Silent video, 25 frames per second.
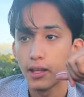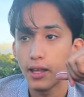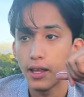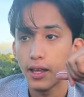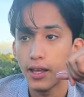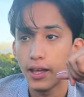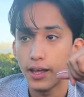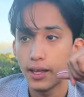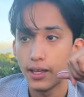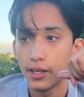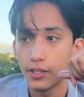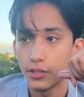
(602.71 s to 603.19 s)

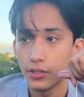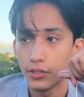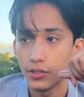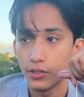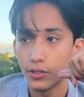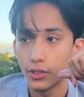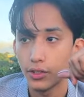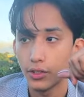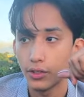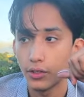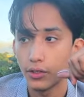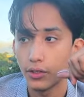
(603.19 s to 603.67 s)

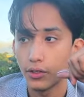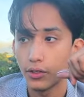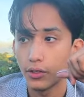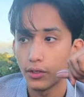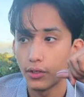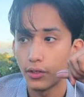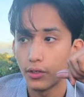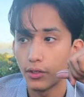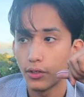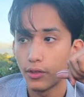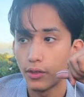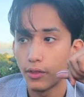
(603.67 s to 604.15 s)
and
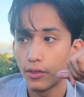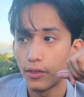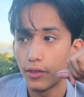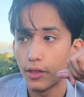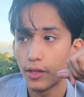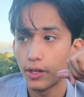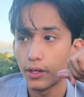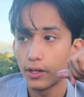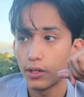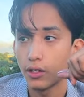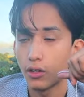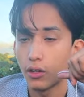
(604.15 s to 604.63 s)

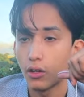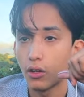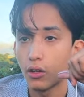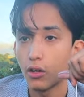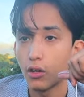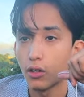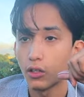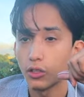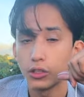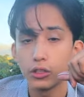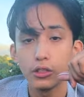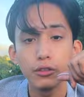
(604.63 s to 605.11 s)
that
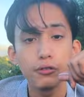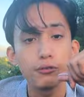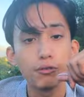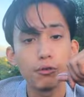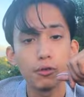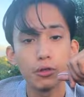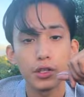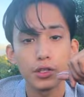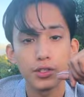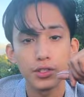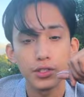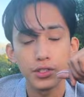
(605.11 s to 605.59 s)
are good
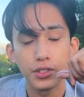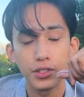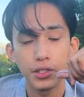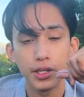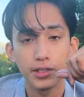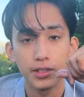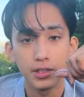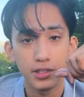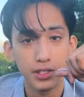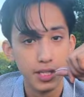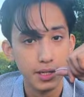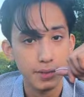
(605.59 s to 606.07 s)
for us
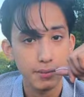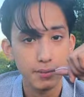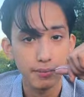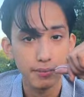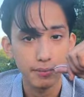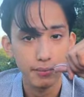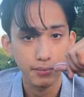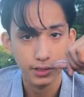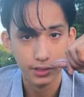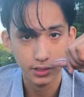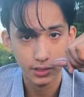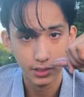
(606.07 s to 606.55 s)
at the
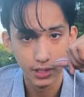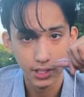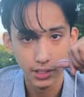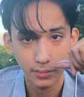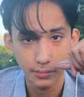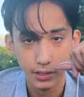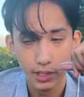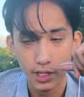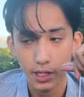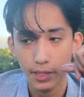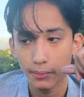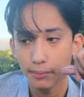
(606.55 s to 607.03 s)
same at the same
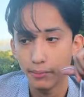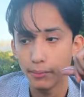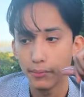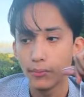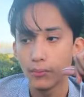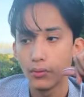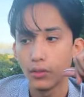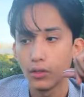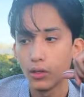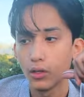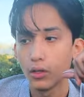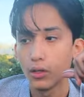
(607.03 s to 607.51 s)
time.
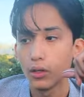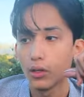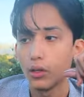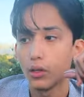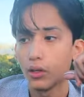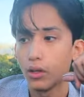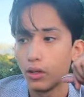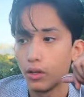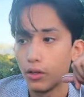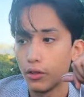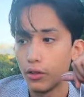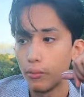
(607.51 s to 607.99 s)

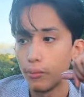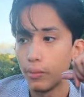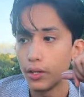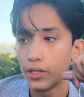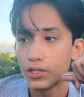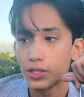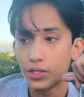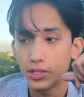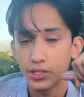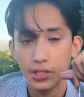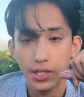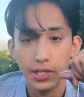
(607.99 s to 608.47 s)
Uh, the
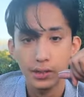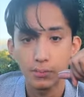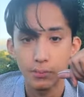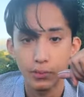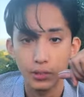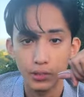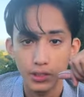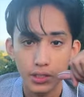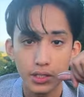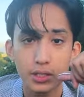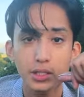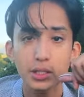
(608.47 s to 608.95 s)
best
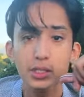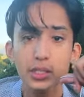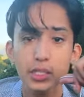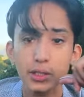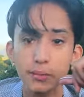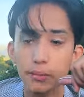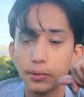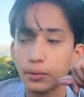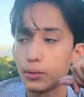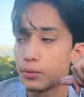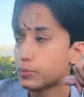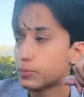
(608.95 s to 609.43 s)
example is sleep.